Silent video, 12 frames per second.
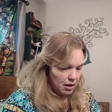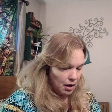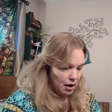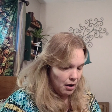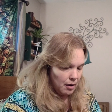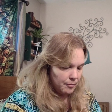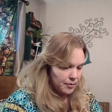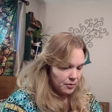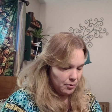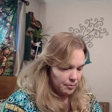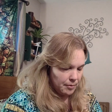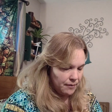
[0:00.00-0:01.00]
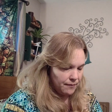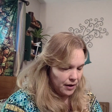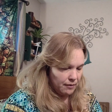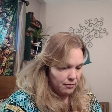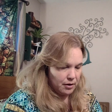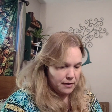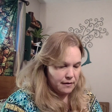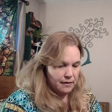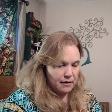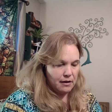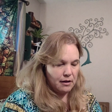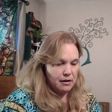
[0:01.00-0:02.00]
It's one of my
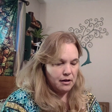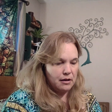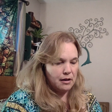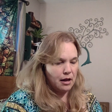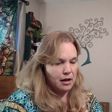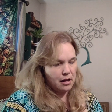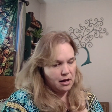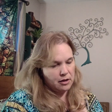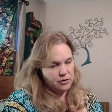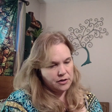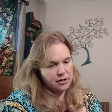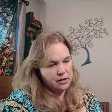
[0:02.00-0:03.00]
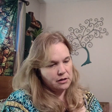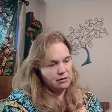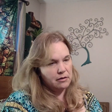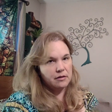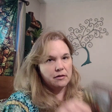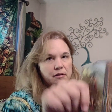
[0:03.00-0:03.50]
favorites, and I etched it.